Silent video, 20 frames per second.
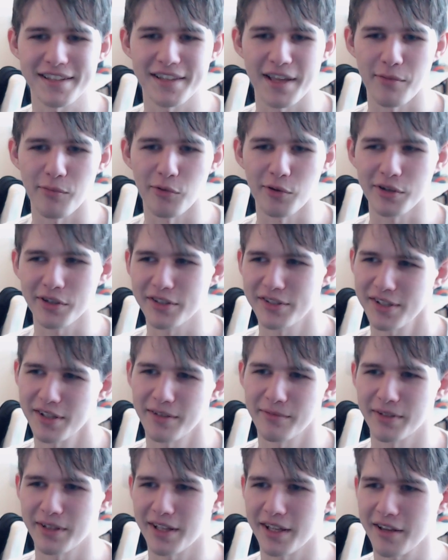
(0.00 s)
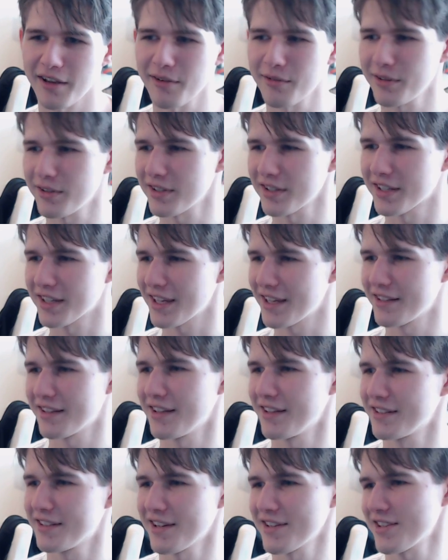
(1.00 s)
that board because I'll be like, oh, look,
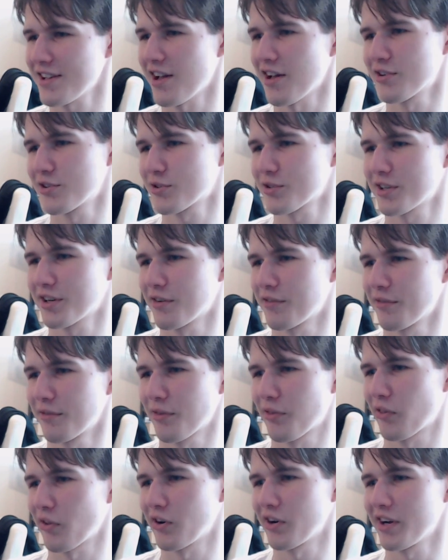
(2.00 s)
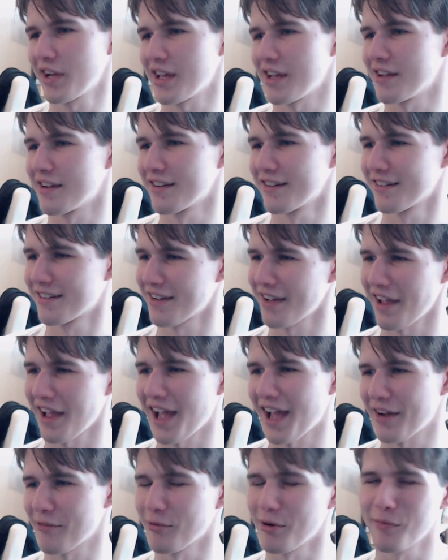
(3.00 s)
it does 130
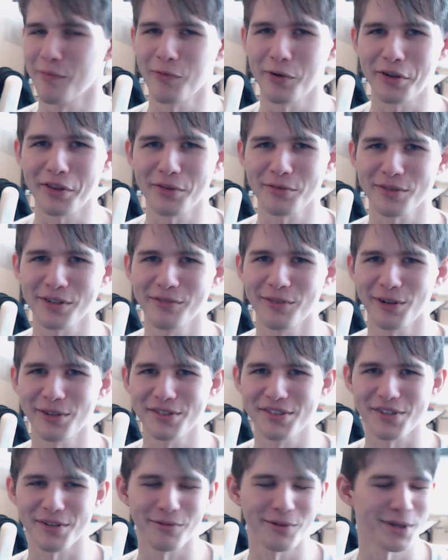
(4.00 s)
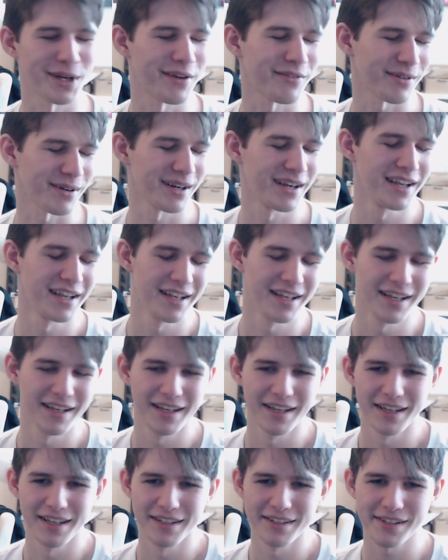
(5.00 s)
at 1.3 volts or whatever.
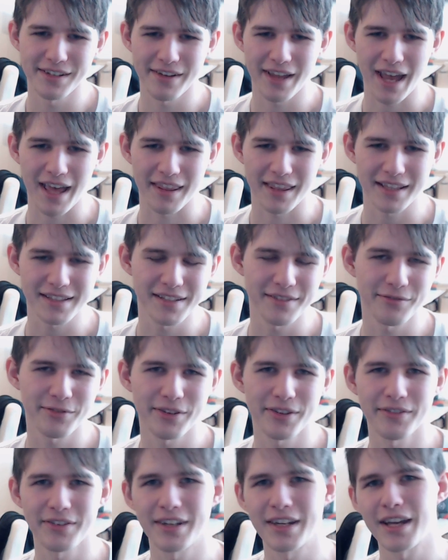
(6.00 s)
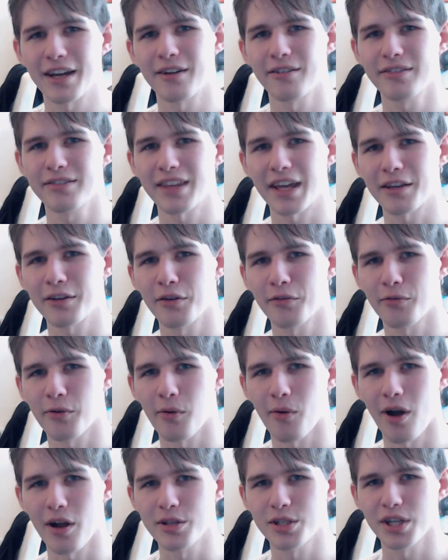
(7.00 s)
So, yeah, that's it for the video. Thank you
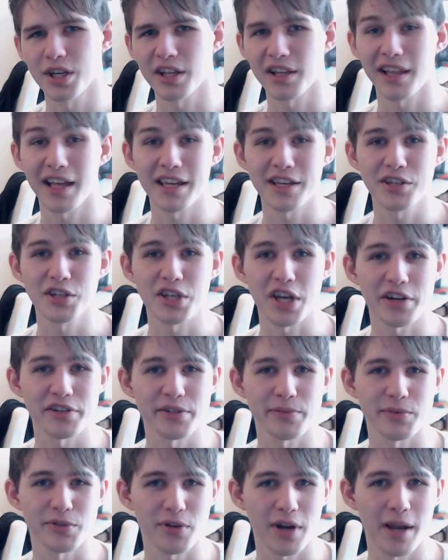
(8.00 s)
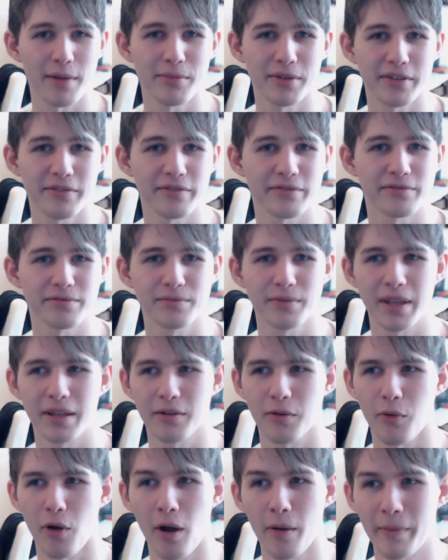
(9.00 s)
for watching. Like, share, subscribe, leave
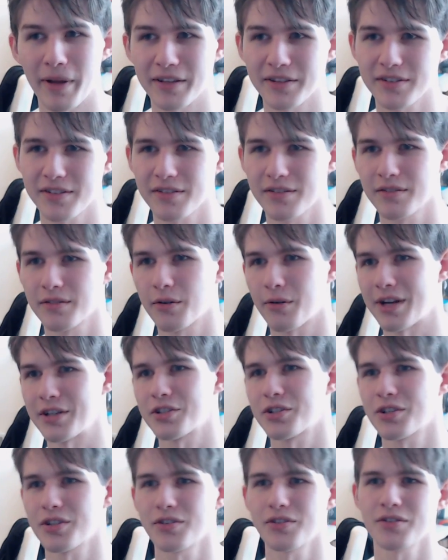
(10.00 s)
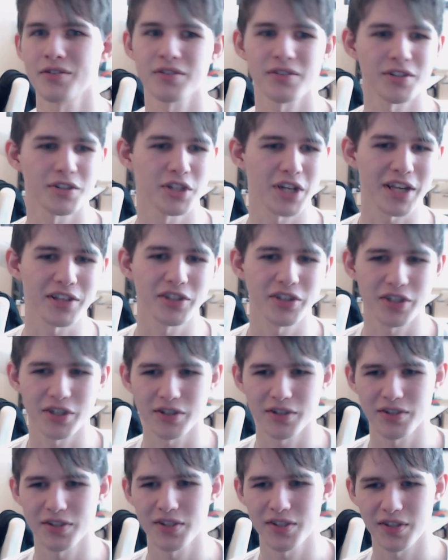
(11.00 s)
comments, questions,
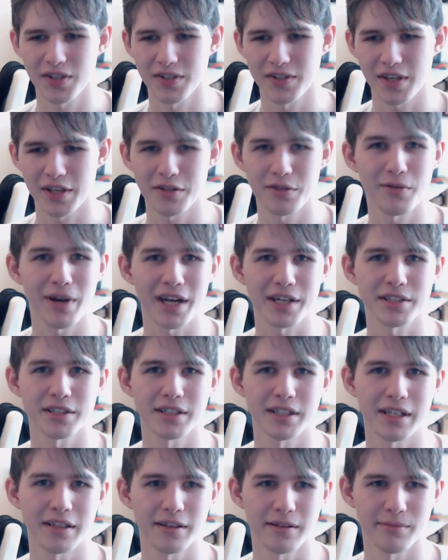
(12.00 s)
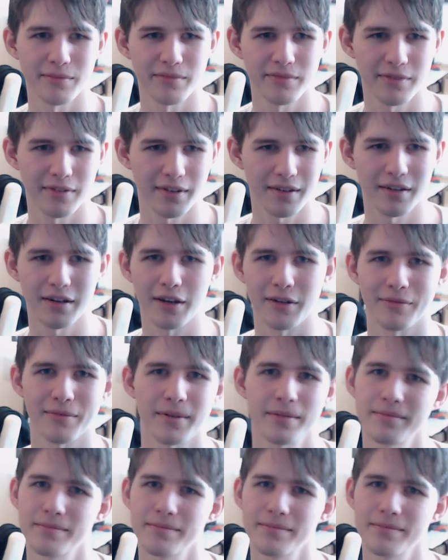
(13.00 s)
suggestions, because I do actually need them, you know.